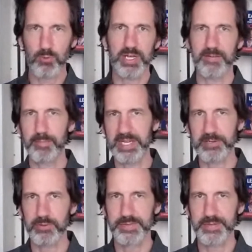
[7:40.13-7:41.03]
We have
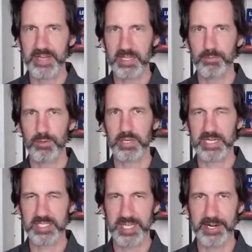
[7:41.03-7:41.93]
meeting rooms available,
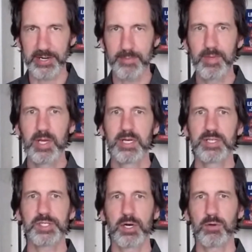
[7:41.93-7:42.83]
etc.
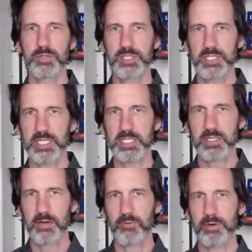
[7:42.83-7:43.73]
So
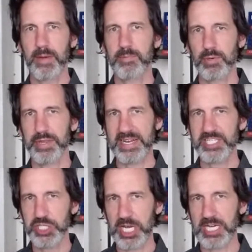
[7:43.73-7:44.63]
just remember, with any
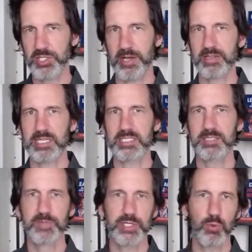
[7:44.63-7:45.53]
change like
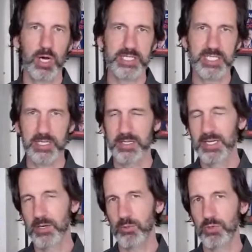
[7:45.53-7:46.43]
this, you want to
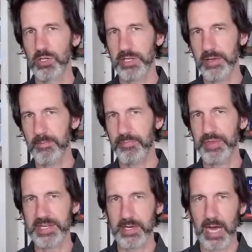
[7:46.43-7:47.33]
really
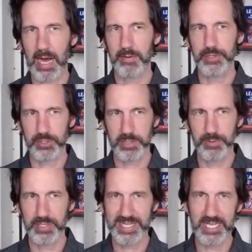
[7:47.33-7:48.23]
think out your
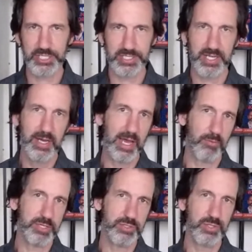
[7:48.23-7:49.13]
communications.
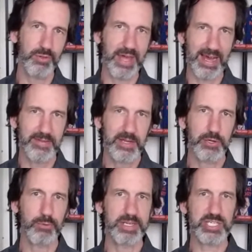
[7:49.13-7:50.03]
And when you do that,
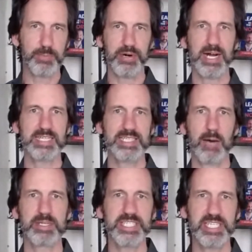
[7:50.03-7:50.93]
you'll be surprised
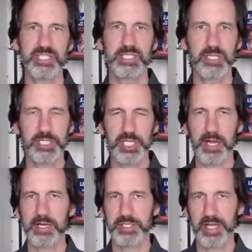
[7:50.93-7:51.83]
how much easier
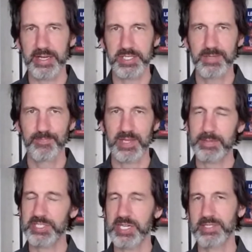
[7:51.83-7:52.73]
change gets. I
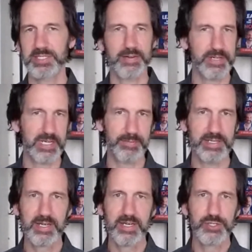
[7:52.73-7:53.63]
mean, change is never going to
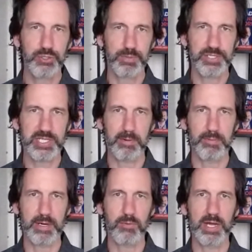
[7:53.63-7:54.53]
be super simple,
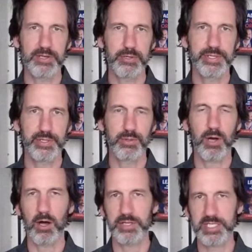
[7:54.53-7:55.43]
but when you do
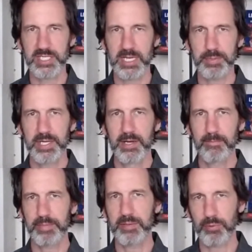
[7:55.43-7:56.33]
all these steps,
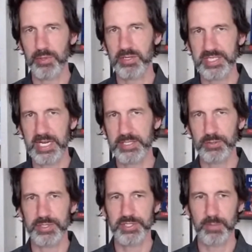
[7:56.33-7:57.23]
people really take
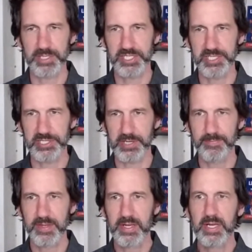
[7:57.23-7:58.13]
to it so much easier.
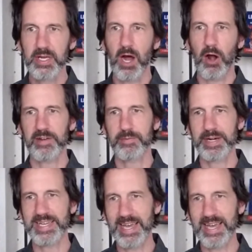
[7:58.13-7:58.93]
All right, everybody.